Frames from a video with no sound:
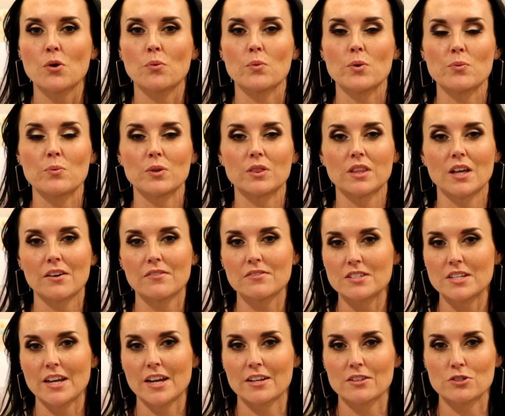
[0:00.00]
We would love
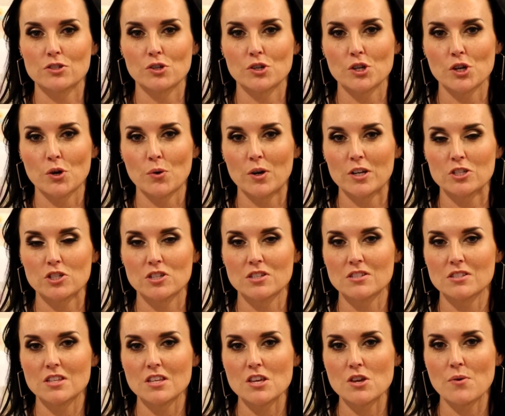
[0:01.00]
to answer your
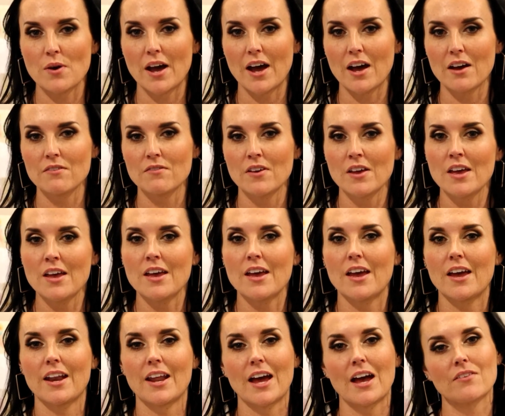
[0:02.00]
questions that you have,
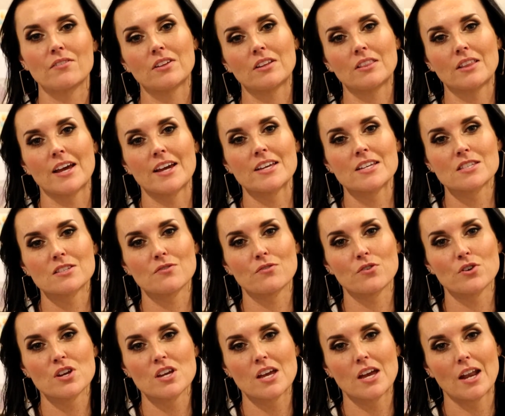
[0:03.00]
and have a
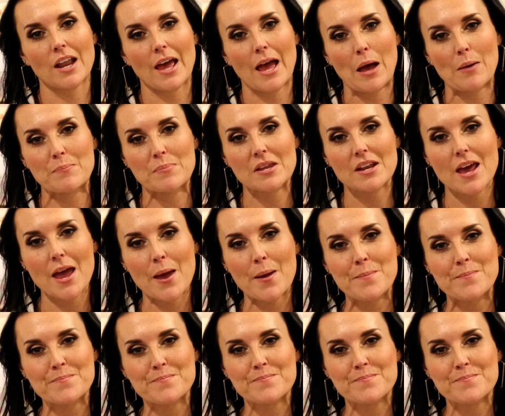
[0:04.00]
lice-free and happy day.